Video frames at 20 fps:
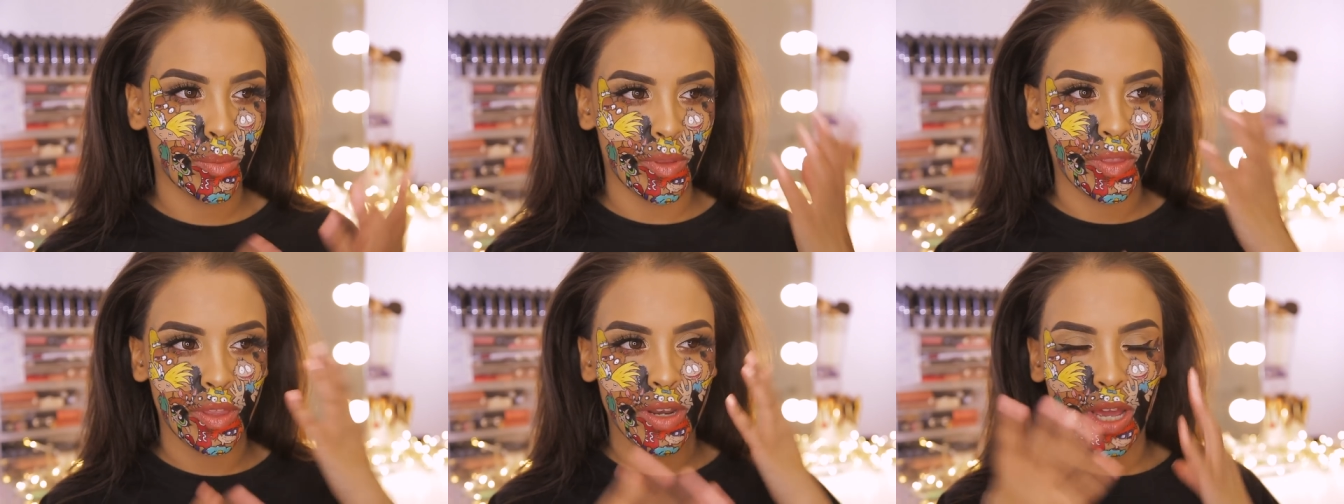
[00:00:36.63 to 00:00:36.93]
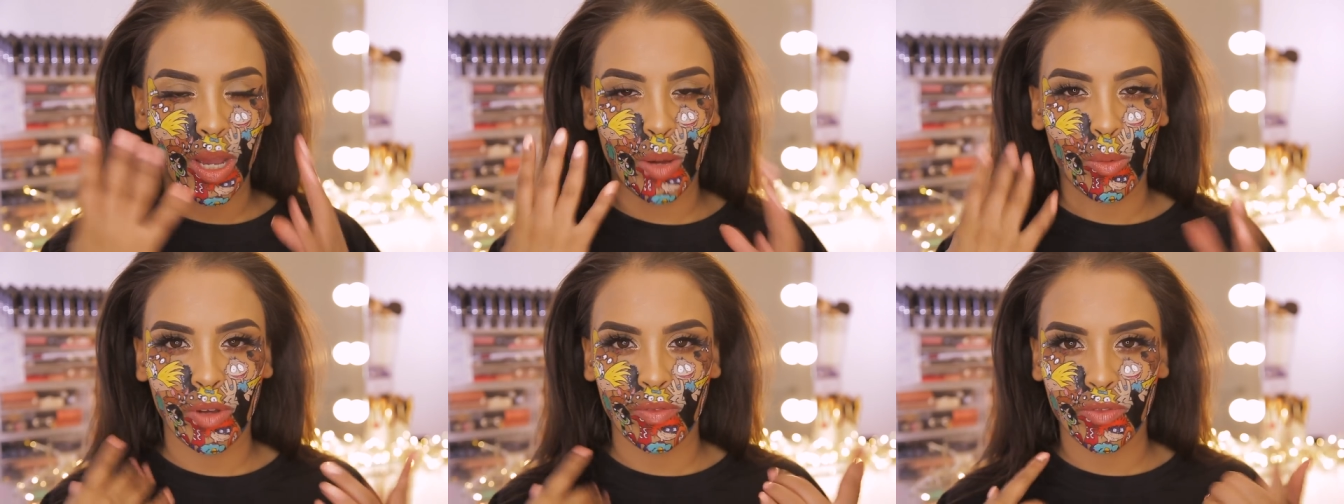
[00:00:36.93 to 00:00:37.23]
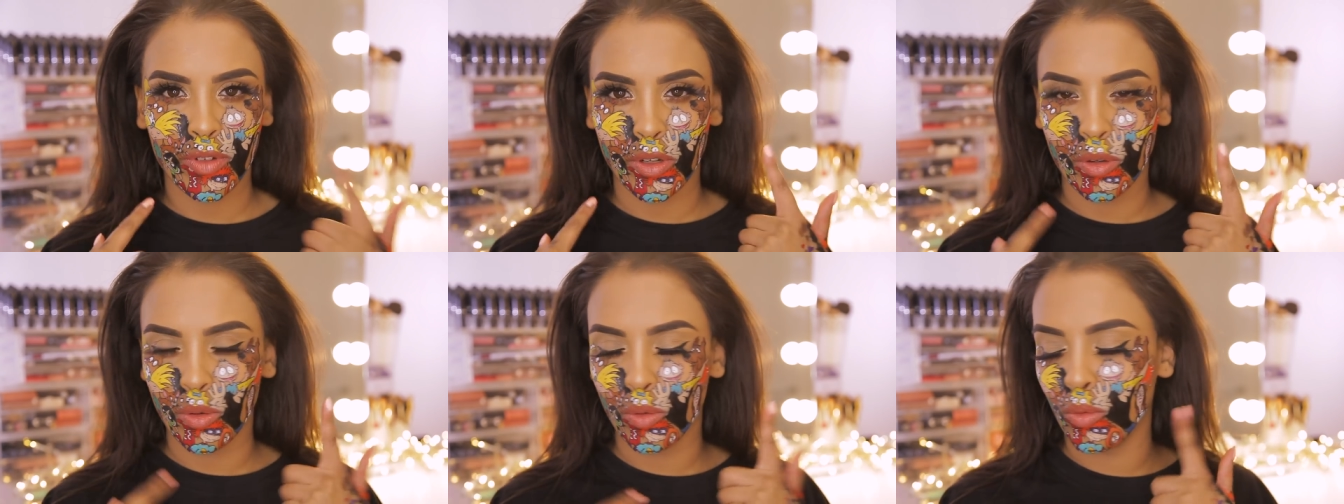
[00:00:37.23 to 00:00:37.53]
but then how I've
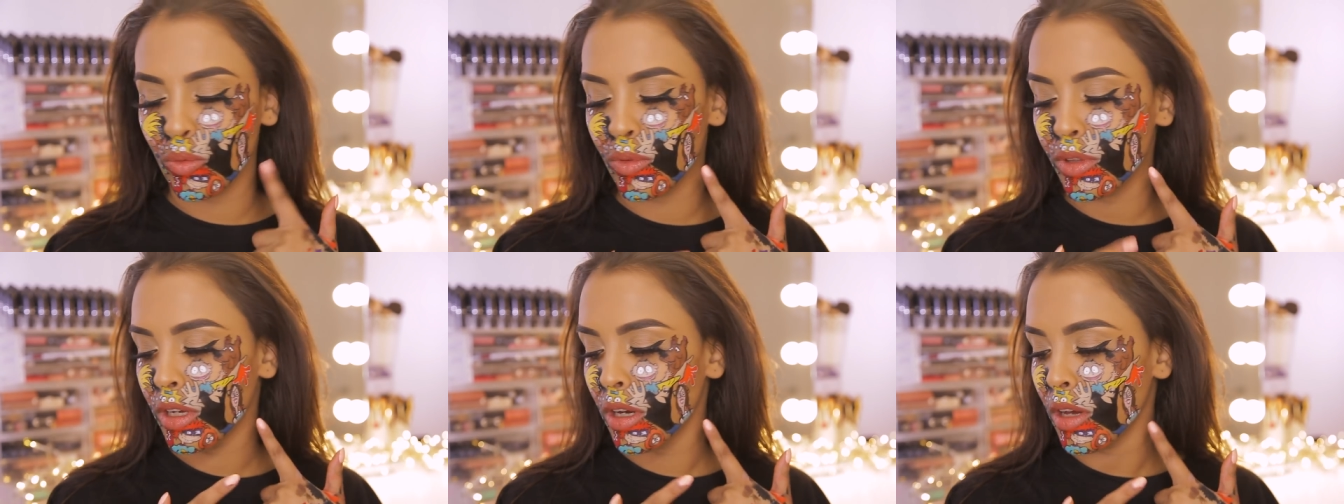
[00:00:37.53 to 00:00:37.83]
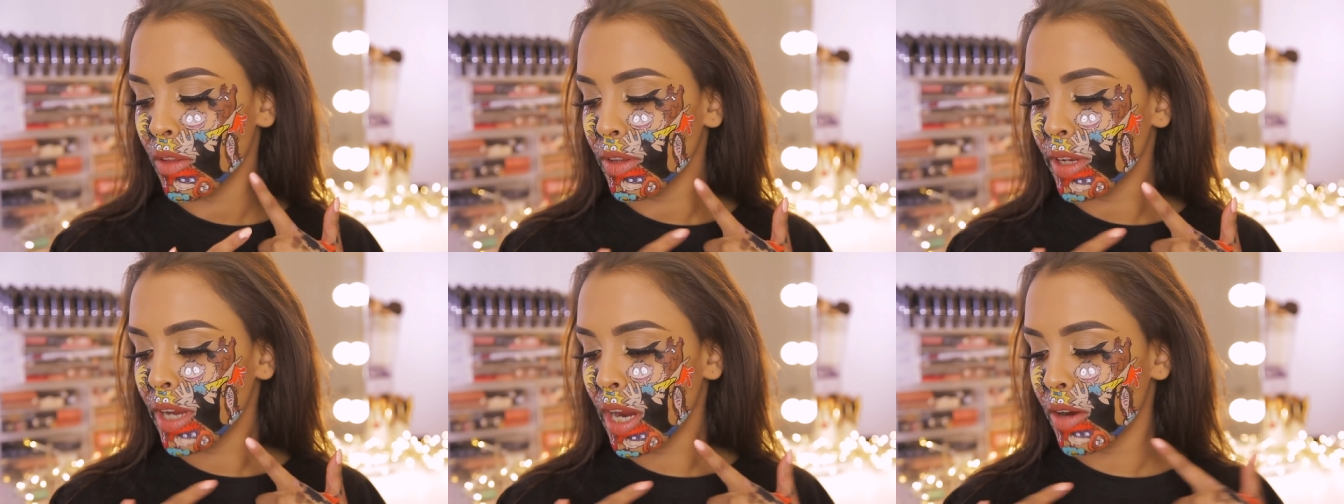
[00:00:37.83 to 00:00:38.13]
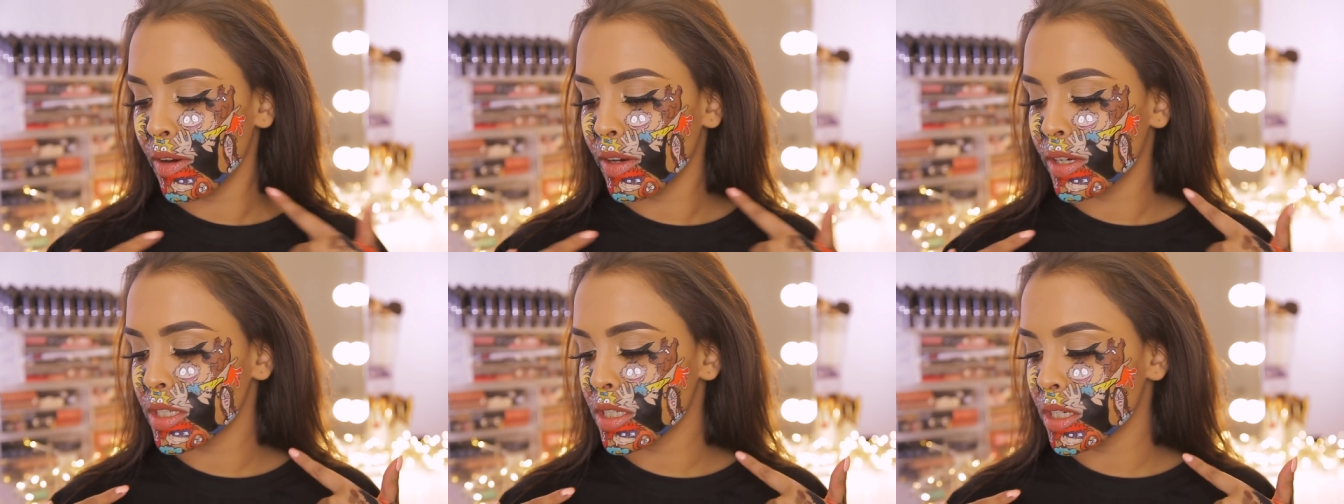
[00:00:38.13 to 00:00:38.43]
done all the other
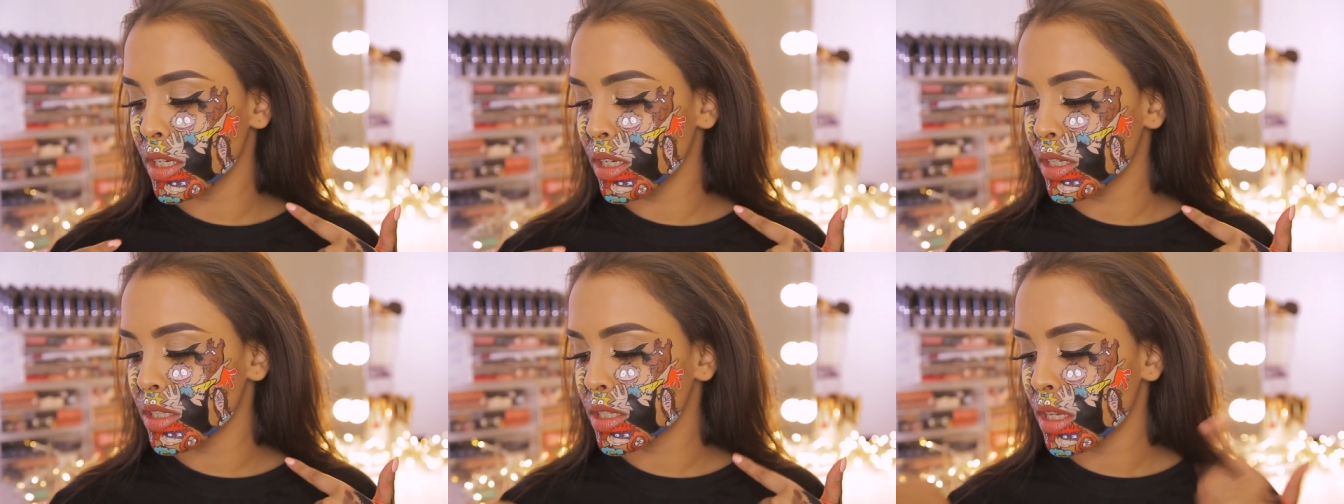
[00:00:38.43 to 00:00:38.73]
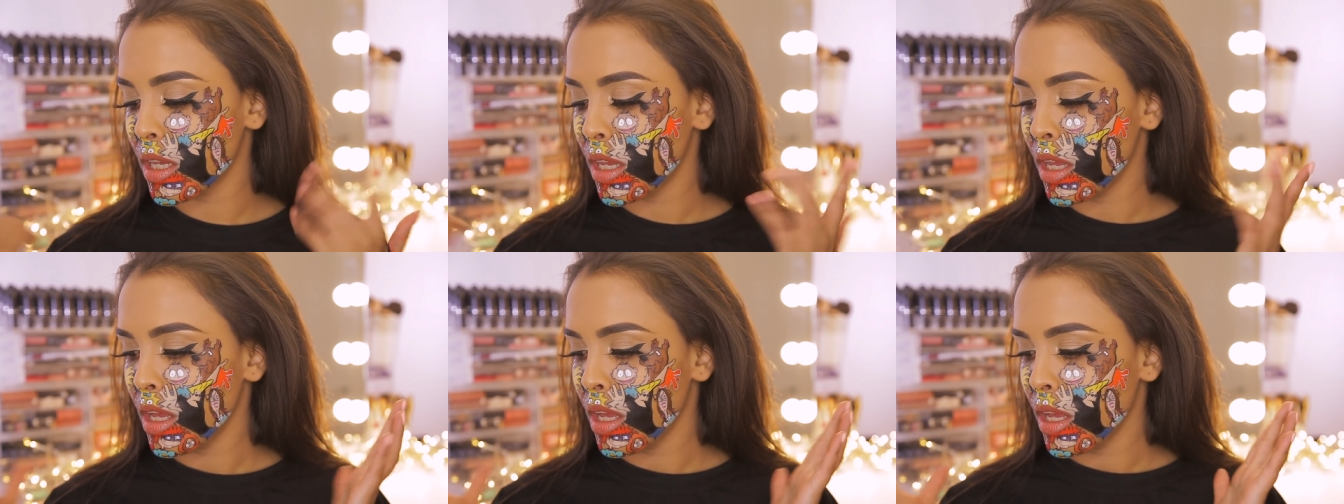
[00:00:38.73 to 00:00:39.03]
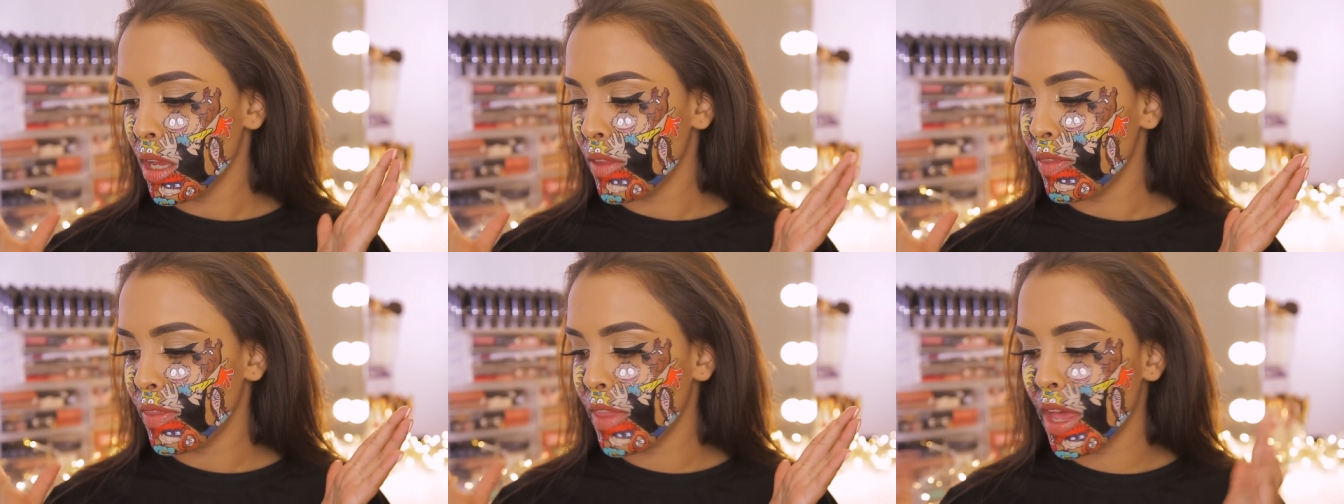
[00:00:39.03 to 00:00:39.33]
characters,
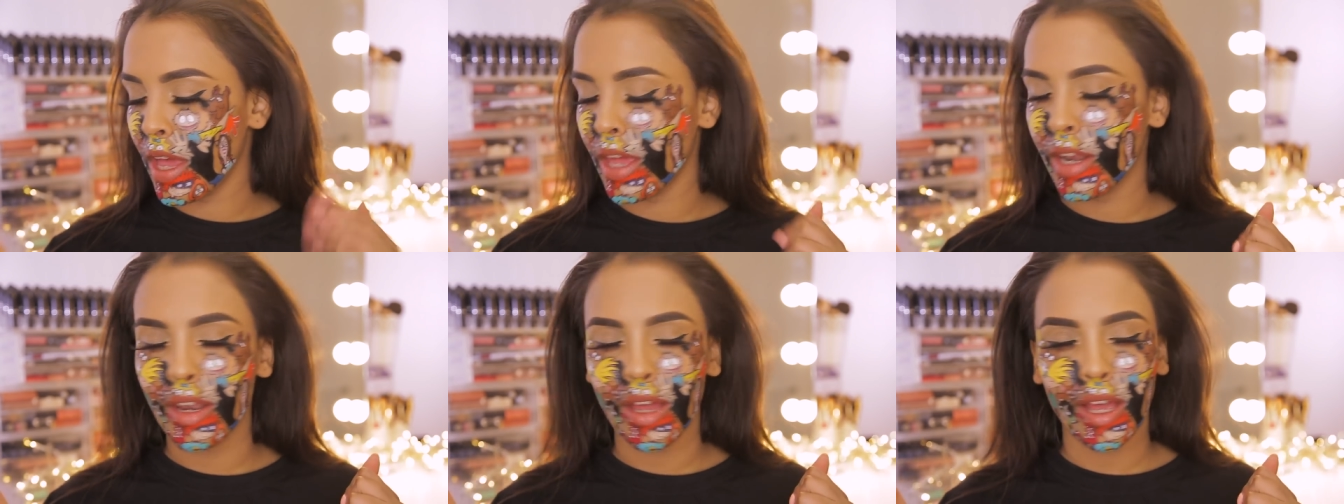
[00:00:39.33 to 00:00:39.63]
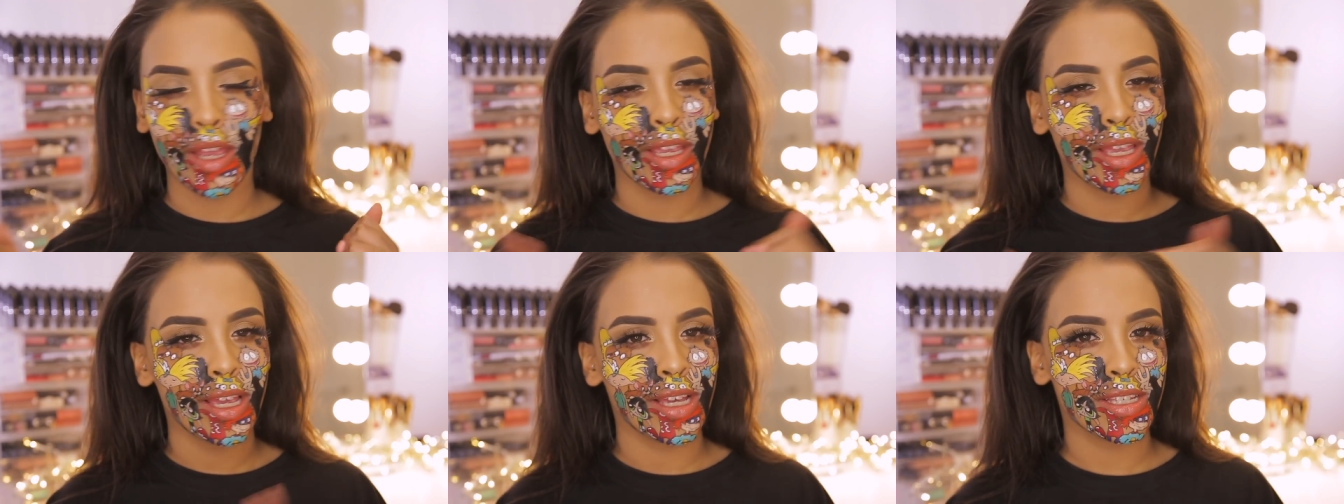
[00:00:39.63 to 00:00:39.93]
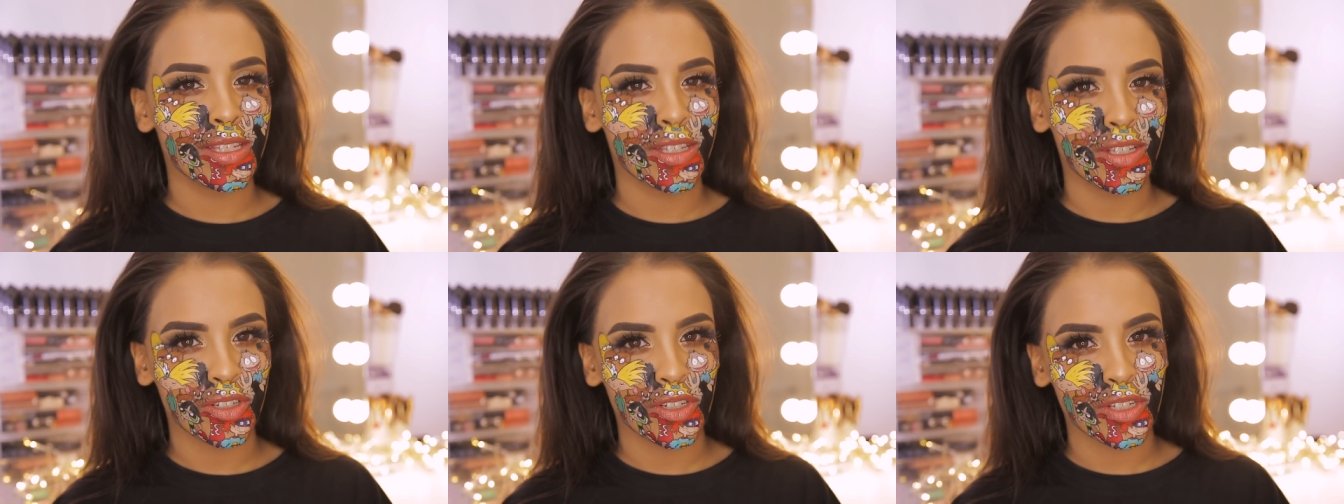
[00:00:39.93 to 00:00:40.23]
then I
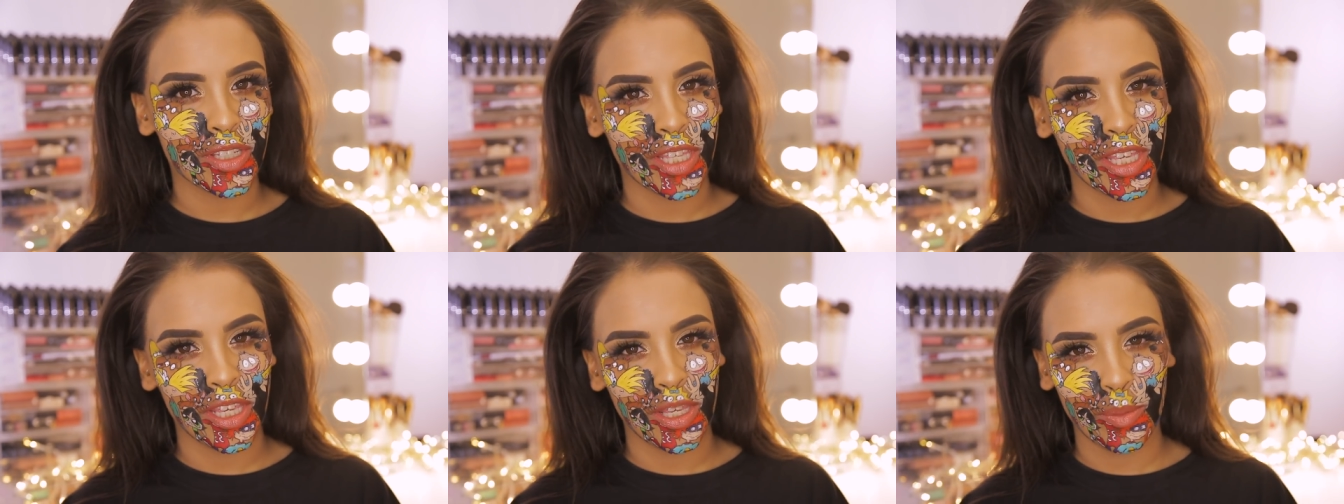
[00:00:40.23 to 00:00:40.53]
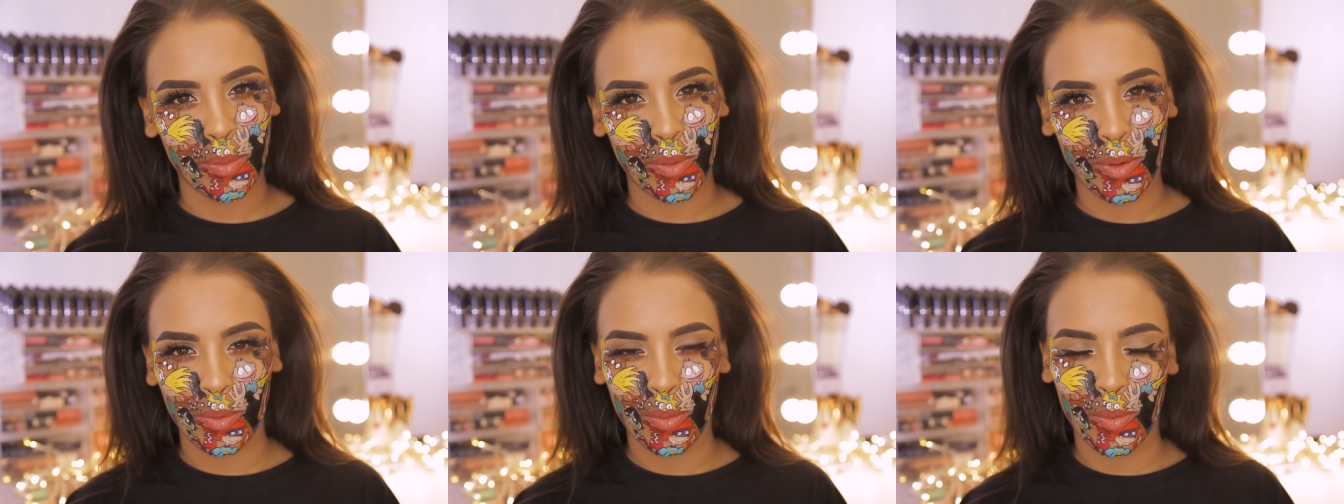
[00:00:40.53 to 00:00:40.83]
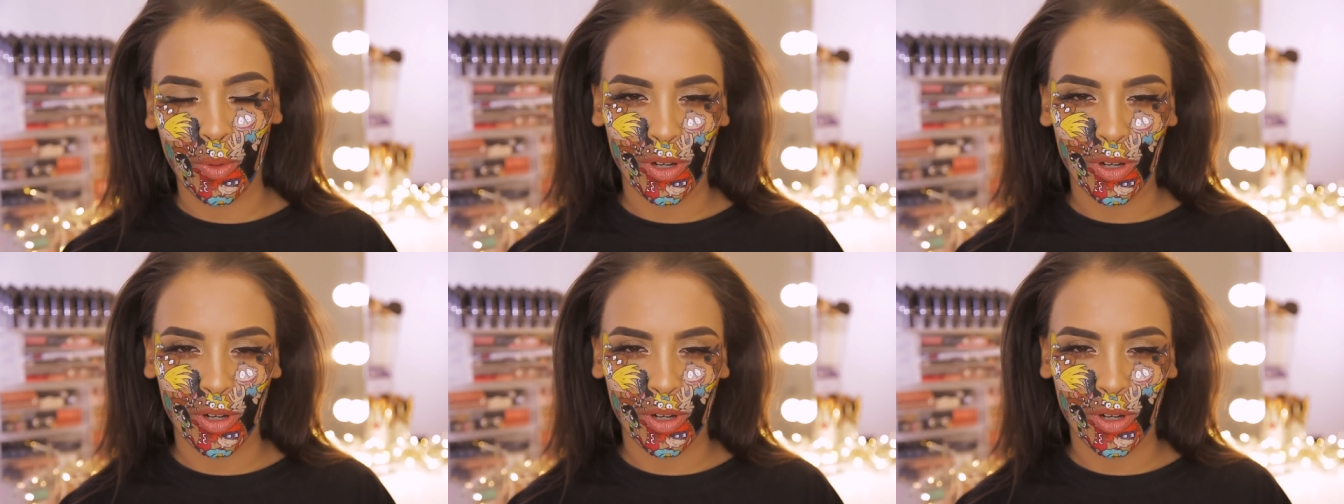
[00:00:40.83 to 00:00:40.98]
guess just keep on